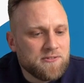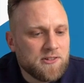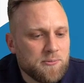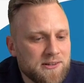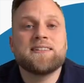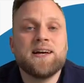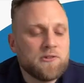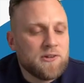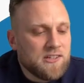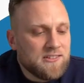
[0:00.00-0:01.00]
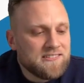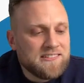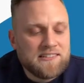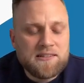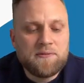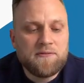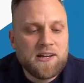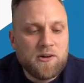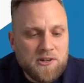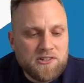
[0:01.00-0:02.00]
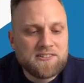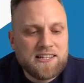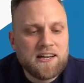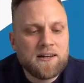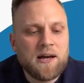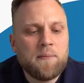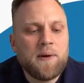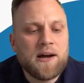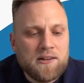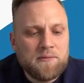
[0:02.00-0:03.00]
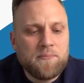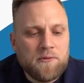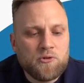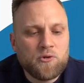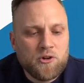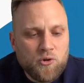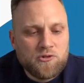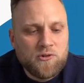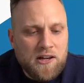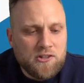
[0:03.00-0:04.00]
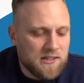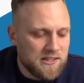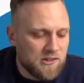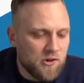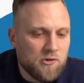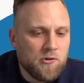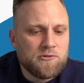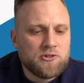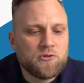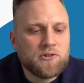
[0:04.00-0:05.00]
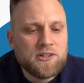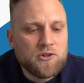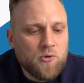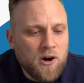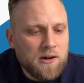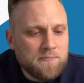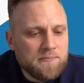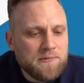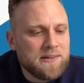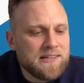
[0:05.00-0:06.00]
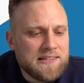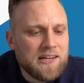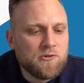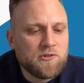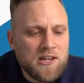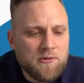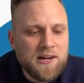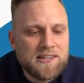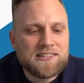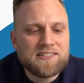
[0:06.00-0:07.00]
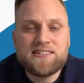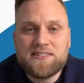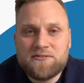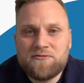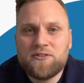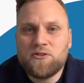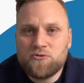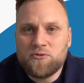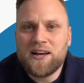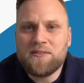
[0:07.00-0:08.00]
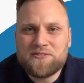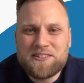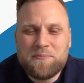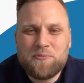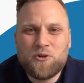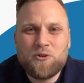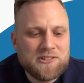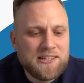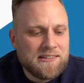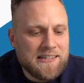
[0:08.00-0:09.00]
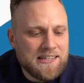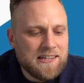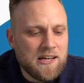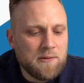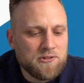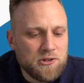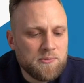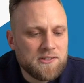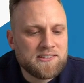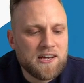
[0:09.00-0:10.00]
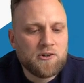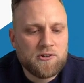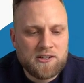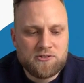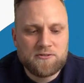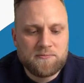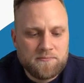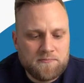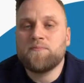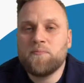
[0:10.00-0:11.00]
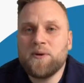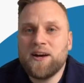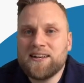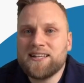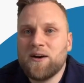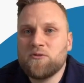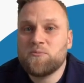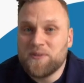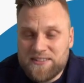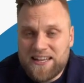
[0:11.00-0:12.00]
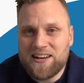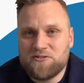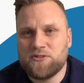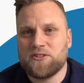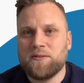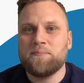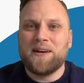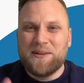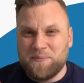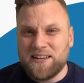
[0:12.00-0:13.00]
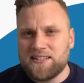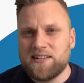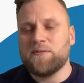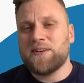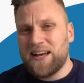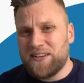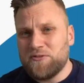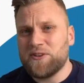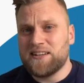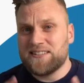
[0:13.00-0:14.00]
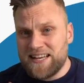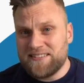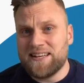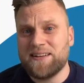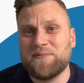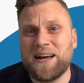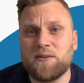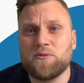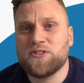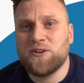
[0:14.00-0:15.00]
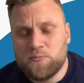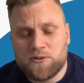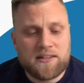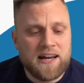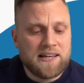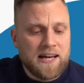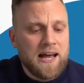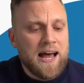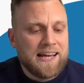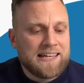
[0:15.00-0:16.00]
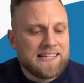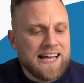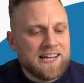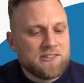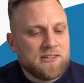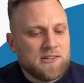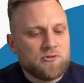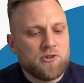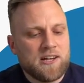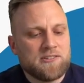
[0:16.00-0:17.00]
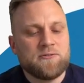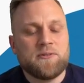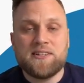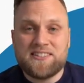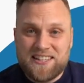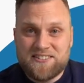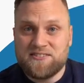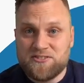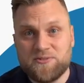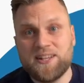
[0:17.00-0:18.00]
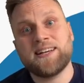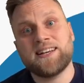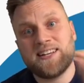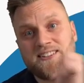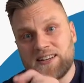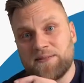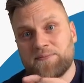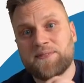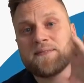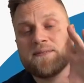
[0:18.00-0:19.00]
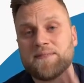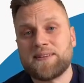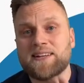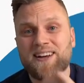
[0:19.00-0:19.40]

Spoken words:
surplus calculation, see some evaluations here, but you can also actually click on Official EUR. And then you directly see the fields where everything belongs in the income surplus calculation. When I now do my tax return, meaning my income tax, trade tax, and VAT return with VAT, I can actually transfer the data directly here. Then I